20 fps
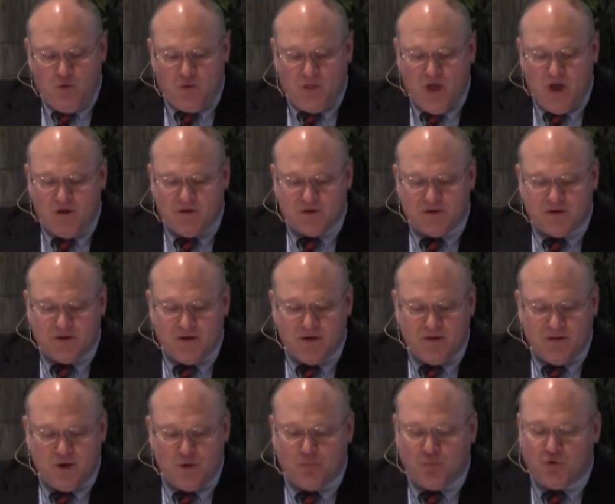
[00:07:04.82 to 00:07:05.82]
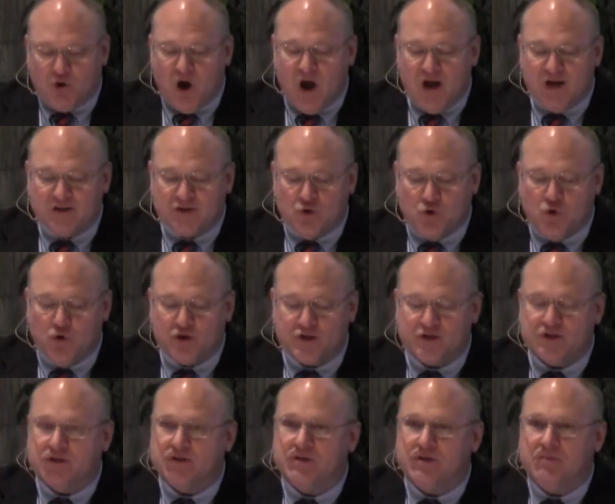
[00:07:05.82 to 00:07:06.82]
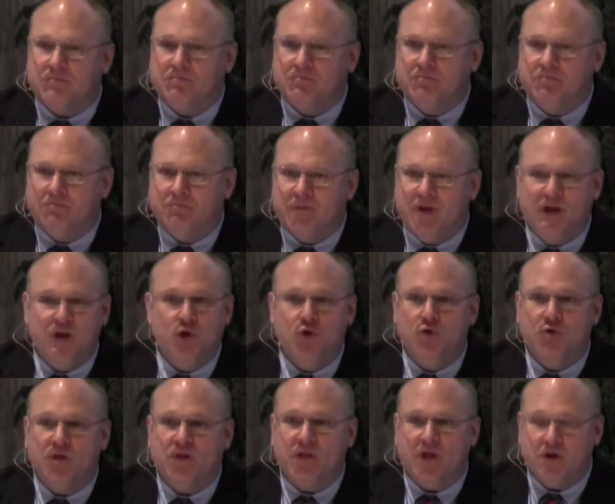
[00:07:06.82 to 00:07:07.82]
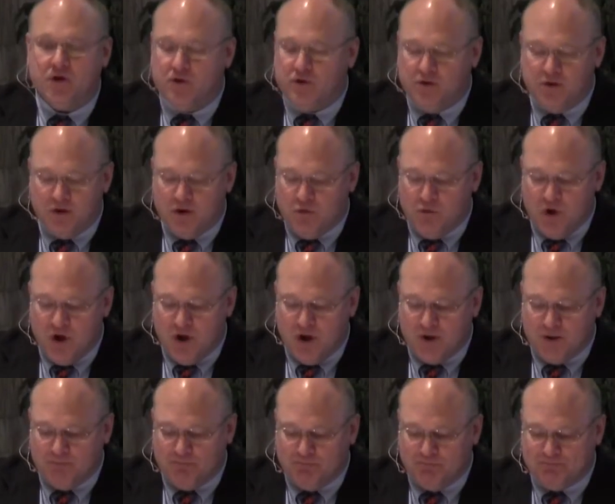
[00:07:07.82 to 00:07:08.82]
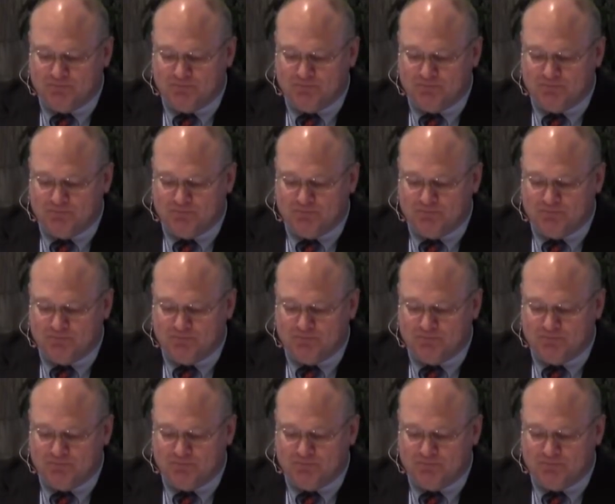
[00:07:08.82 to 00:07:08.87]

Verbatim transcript: Without uh, their prized horses, he knew that they couldn't go on.